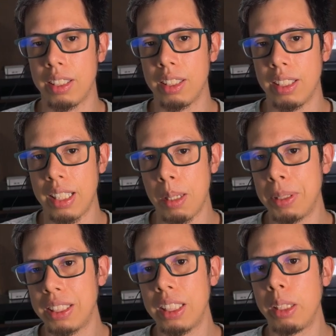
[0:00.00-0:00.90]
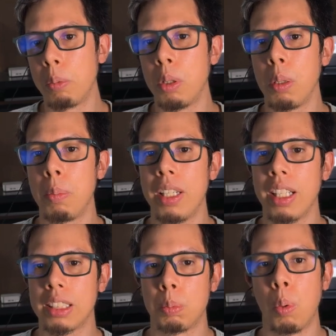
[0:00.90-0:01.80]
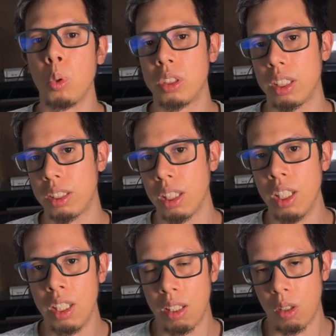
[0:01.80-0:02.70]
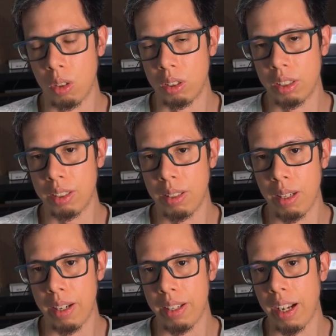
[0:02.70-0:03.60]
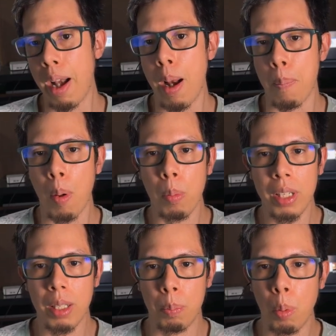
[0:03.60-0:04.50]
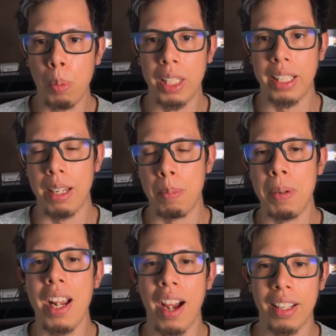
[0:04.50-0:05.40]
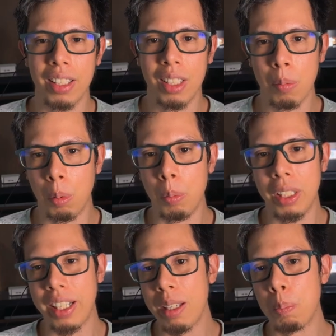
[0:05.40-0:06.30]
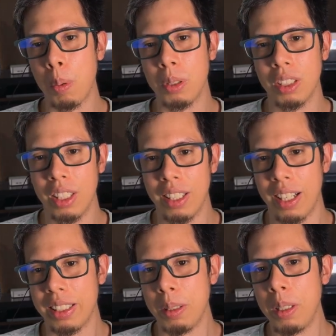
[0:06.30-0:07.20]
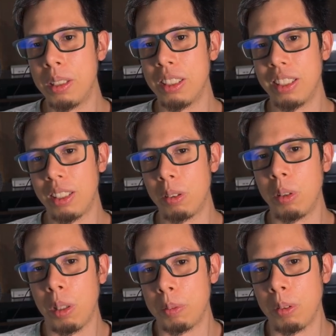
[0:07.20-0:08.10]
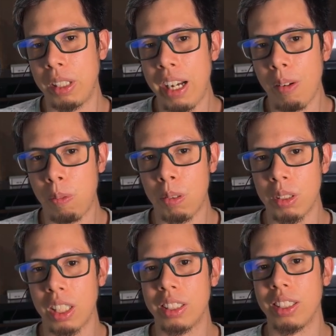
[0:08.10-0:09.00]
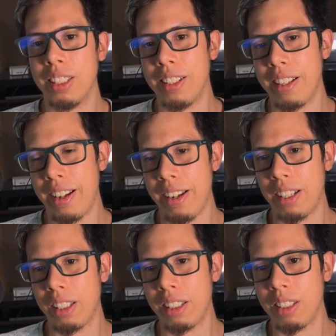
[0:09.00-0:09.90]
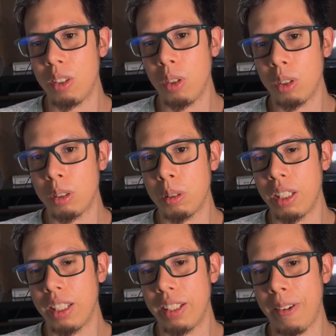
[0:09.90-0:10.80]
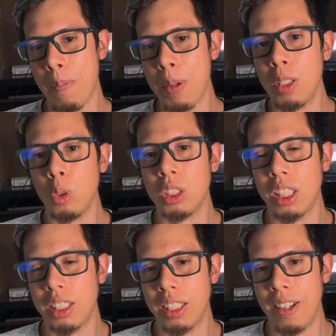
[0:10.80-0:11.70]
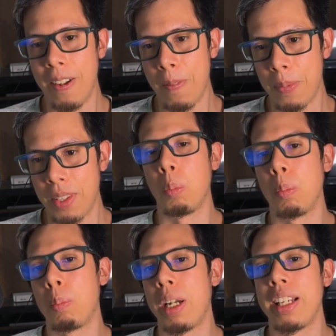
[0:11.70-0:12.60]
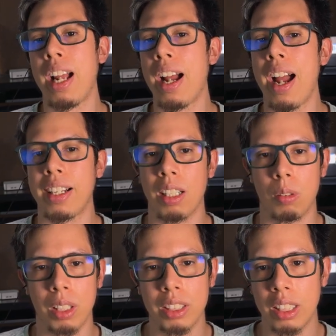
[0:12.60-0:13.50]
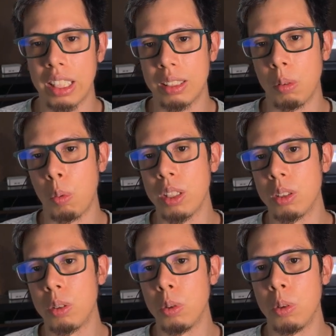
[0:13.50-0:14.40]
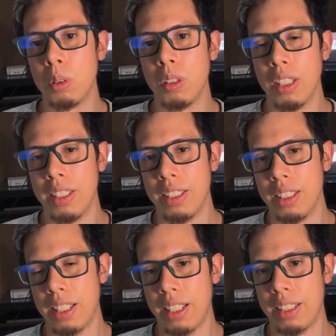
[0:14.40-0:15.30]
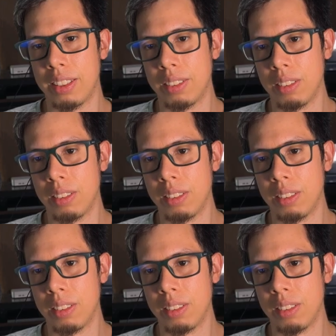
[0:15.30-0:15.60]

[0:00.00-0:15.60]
everything will be exposed on a public API, public endpoint, and you have to be careful that not be used by a hacker, right? That want to uh,